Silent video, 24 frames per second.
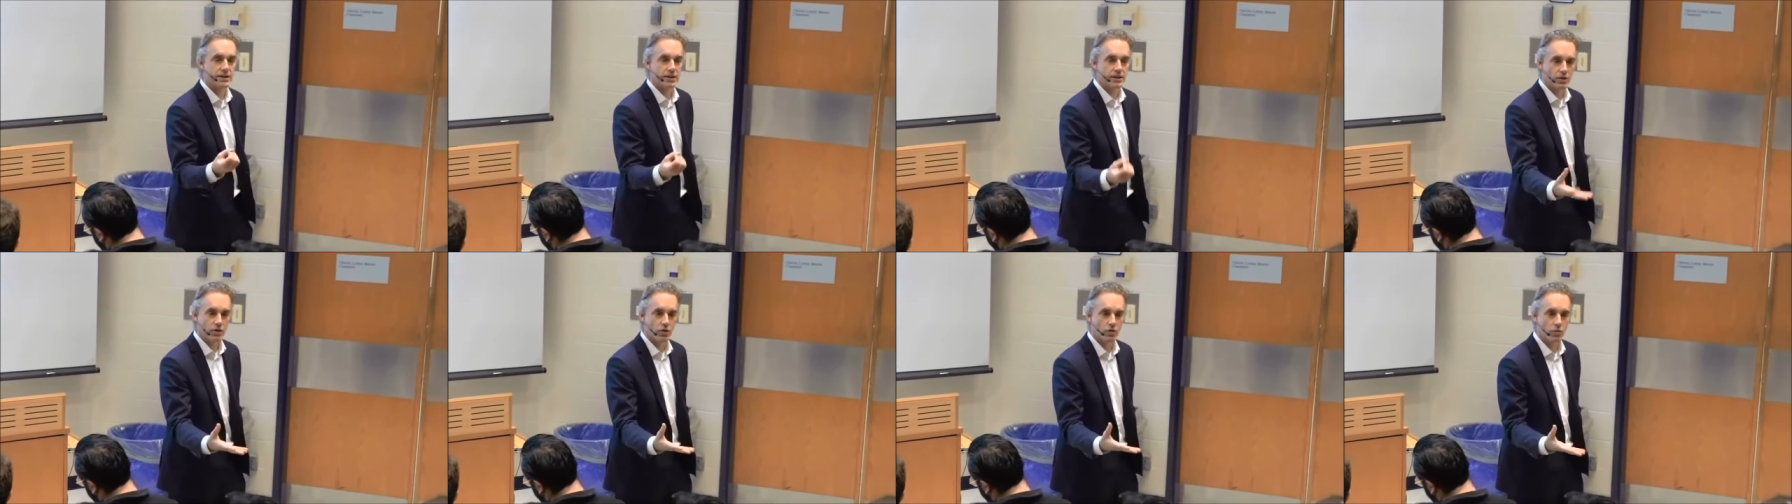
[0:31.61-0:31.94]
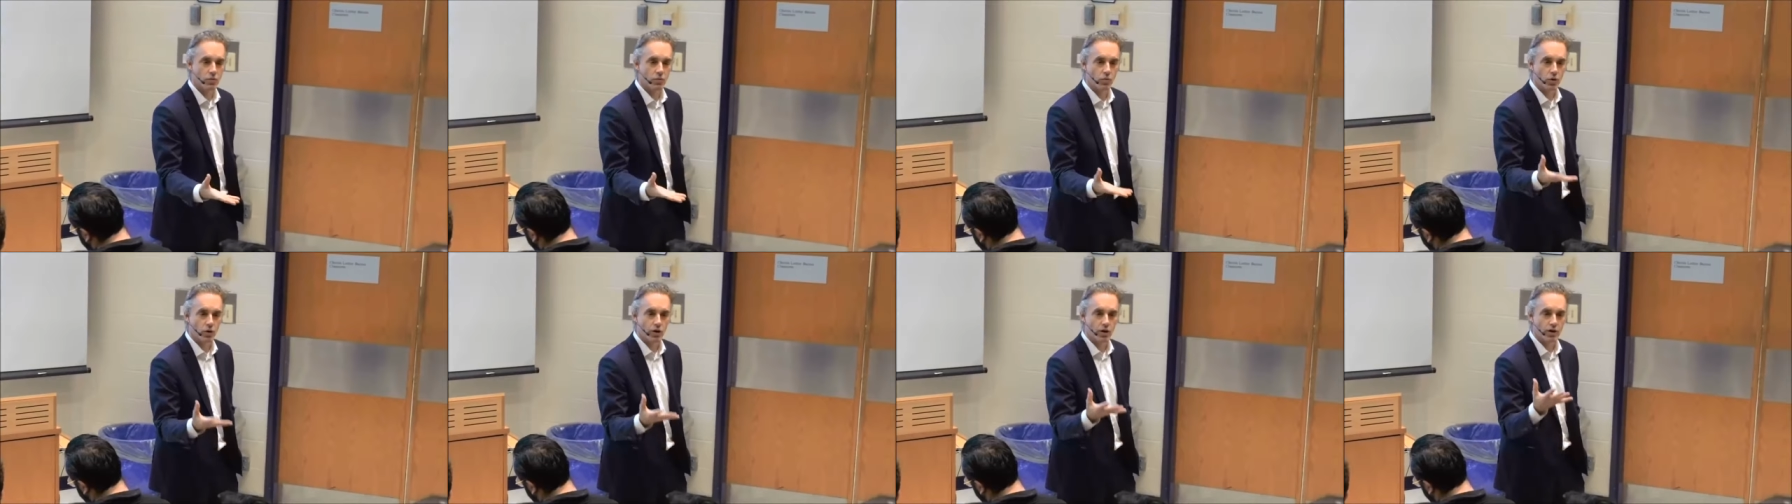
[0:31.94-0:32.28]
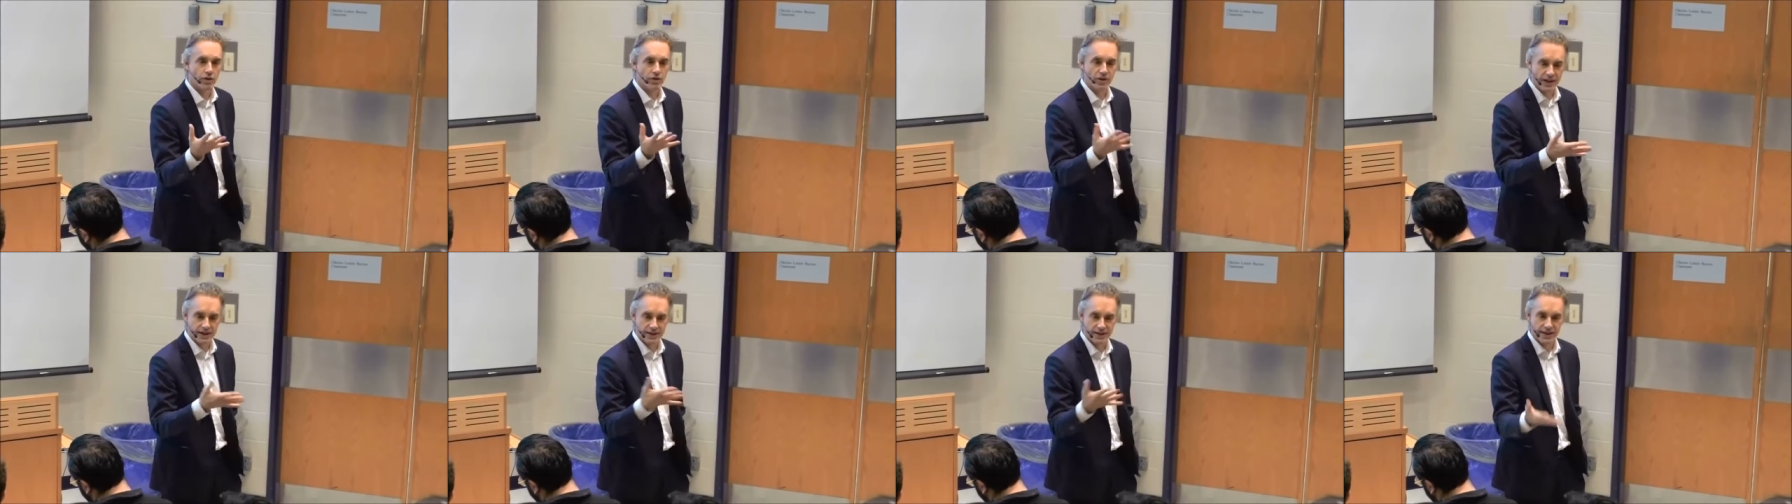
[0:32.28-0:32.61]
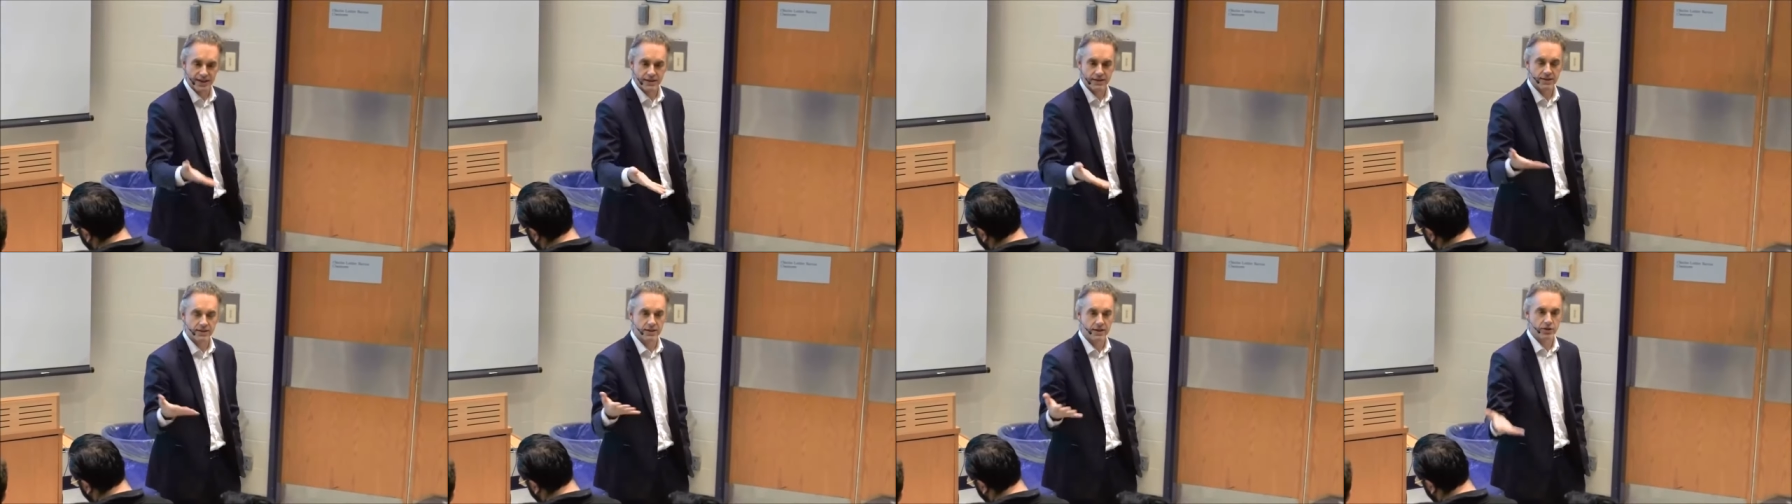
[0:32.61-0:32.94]
that don't work than
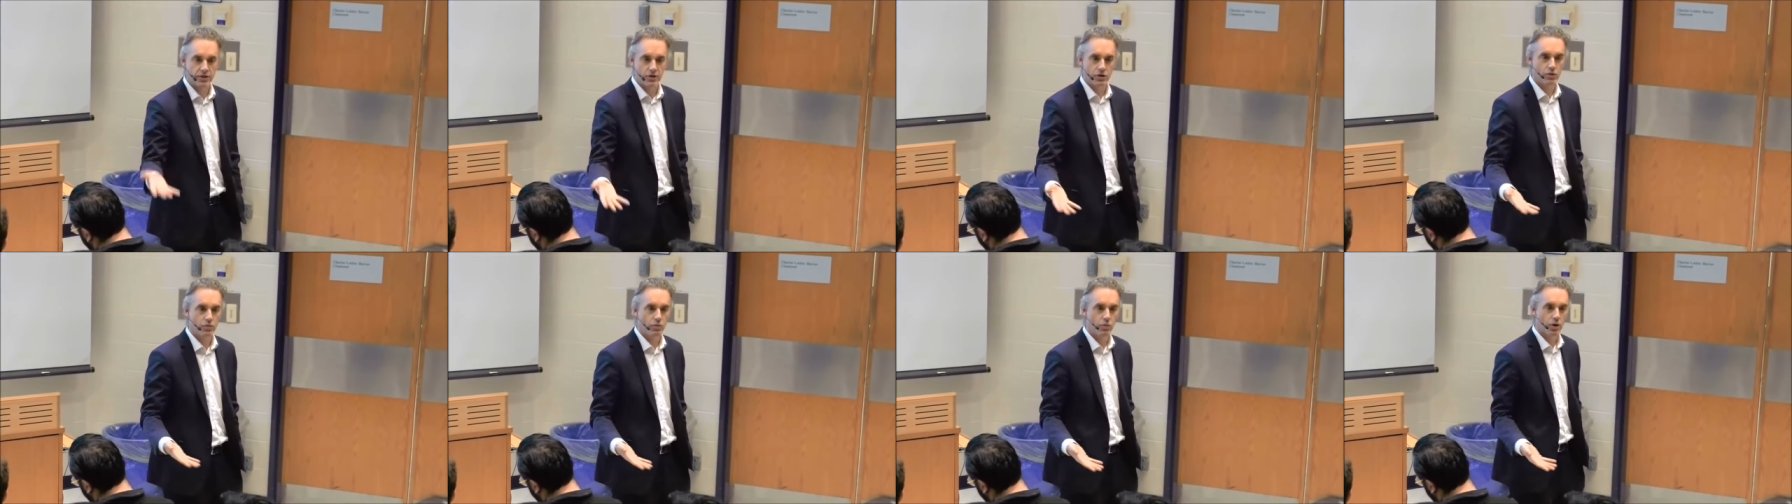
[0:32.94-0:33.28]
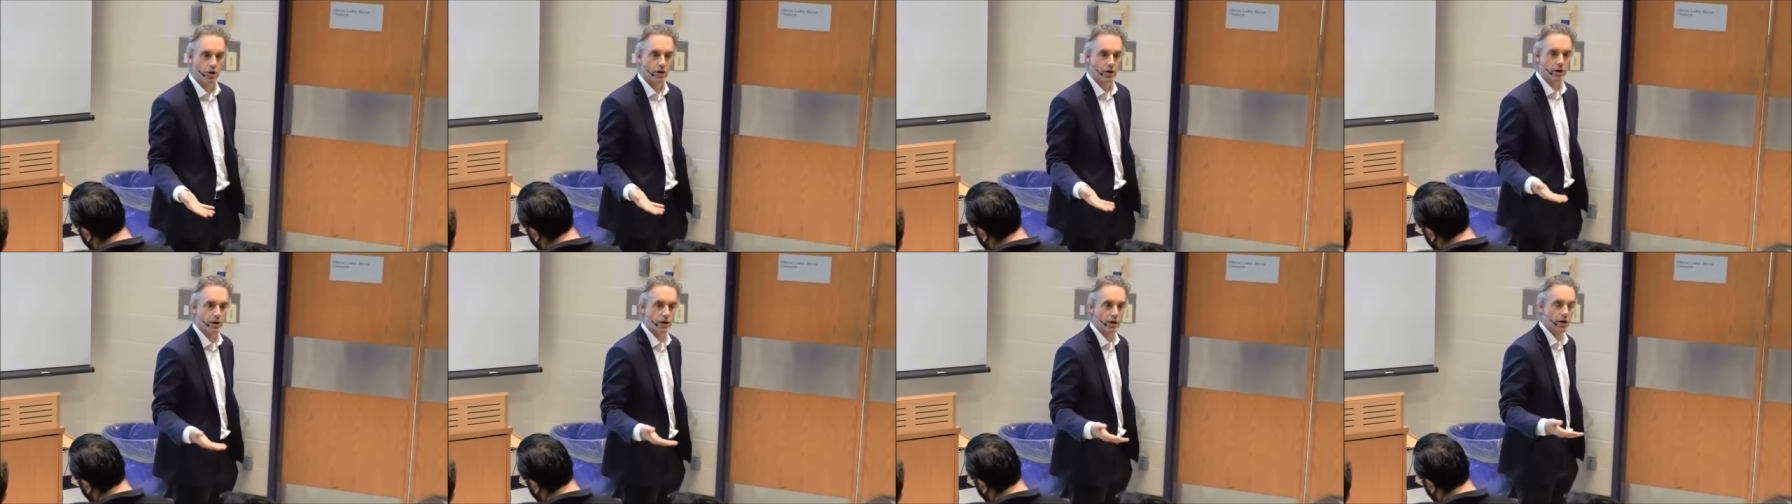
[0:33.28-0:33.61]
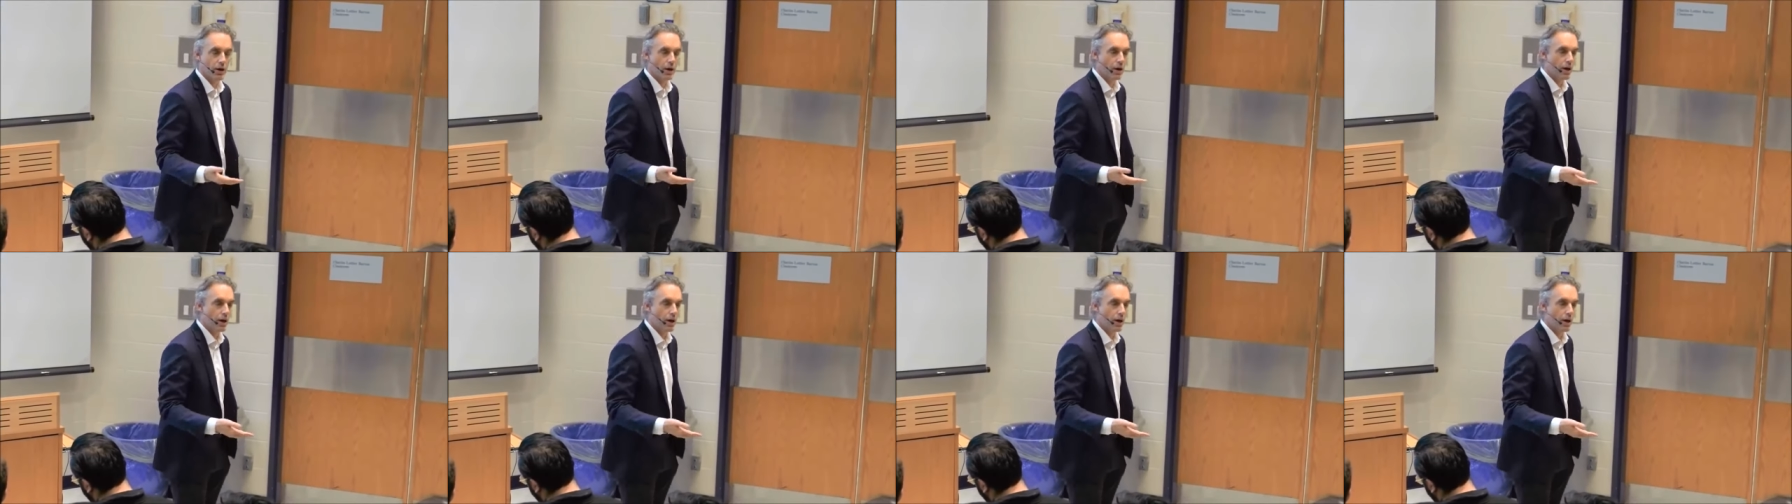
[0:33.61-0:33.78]
tests that do work?